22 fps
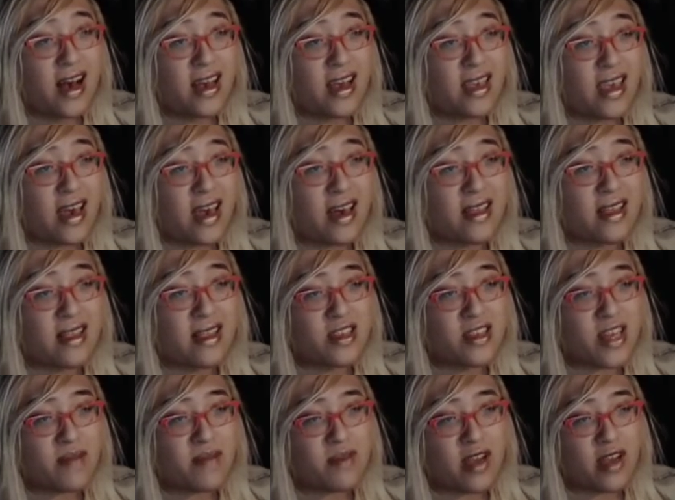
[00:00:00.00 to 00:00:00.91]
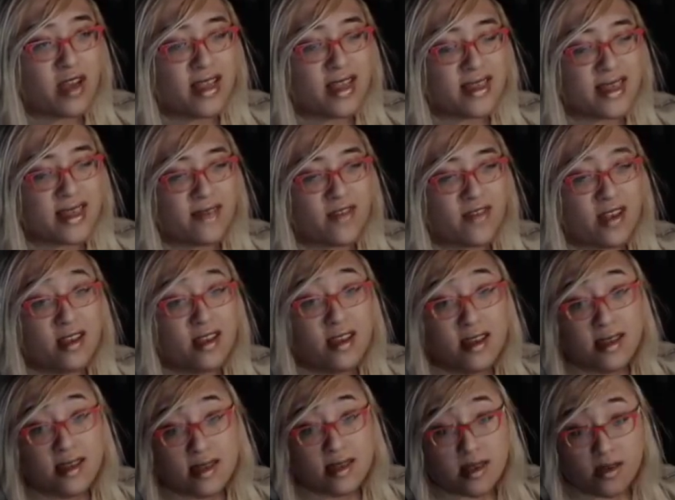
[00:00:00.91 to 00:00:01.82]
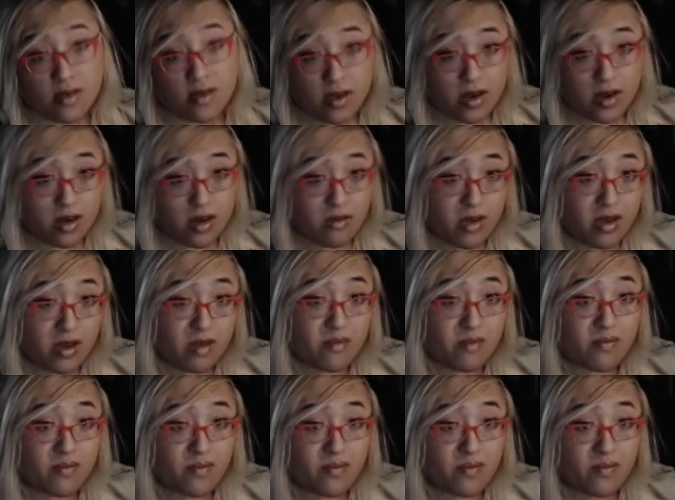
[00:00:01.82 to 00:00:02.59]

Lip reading: Yeah, chapter 87. So you're gonna want to